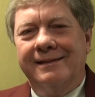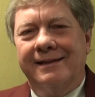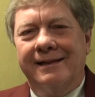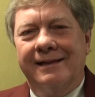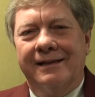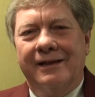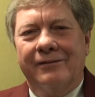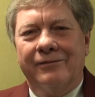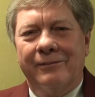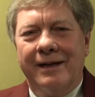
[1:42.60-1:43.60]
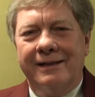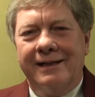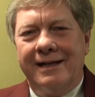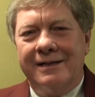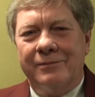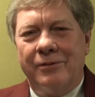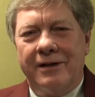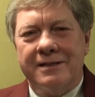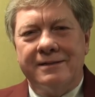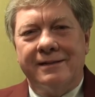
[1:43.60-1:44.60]
And from 89 to
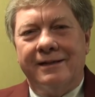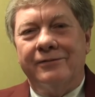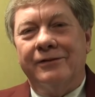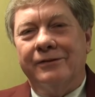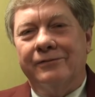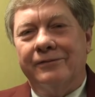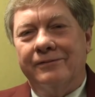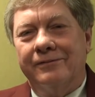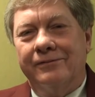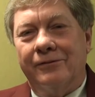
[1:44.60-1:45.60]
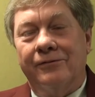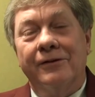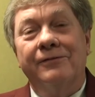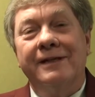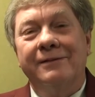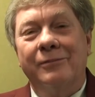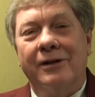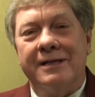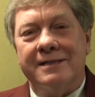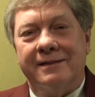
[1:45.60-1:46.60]
present, I've served for 15
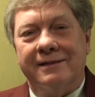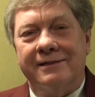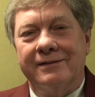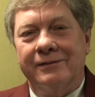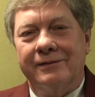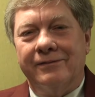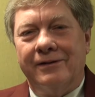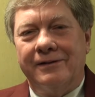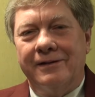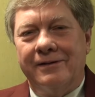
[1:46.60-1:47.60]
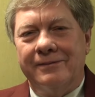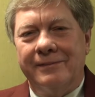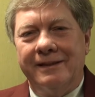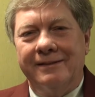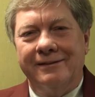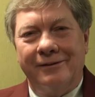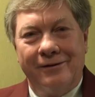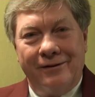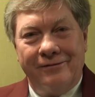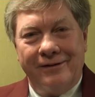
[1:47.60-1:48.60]
presidents who have all taught me an
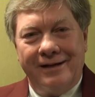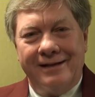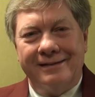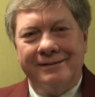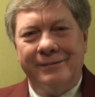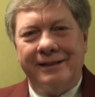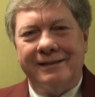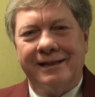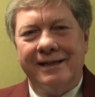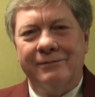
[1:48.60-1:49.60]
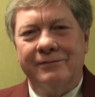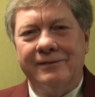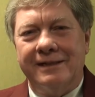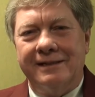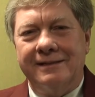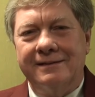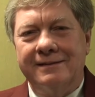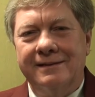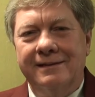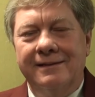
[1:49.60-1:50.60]
awful lot about the game of tennis,
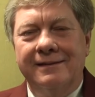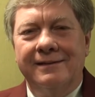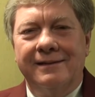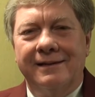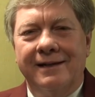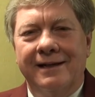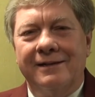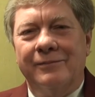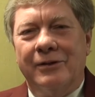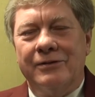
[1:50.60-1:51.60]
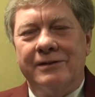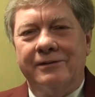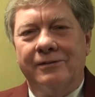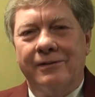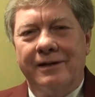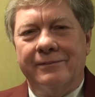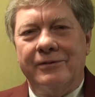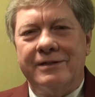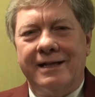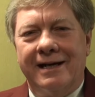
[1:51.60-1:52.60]
and had the most
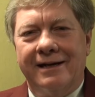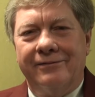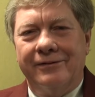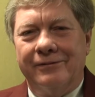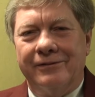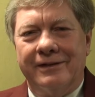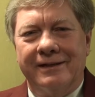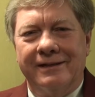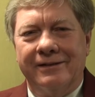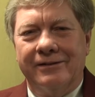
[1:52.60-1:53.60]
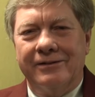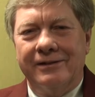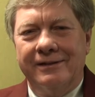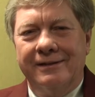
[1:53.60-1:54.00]
incredible staff over the years.